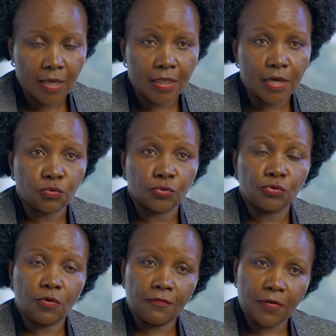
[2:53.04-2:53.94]
that was
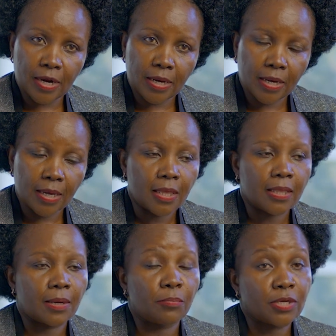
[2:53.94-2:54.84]
offering
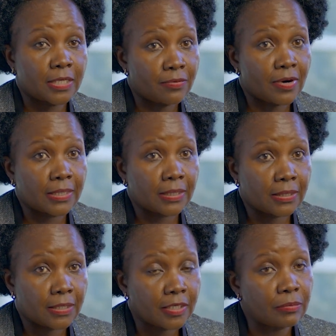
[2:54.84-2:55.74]
the multi-drug
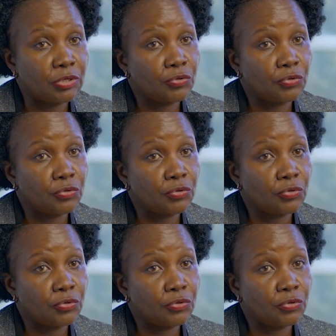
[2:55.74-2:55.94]
resistant TB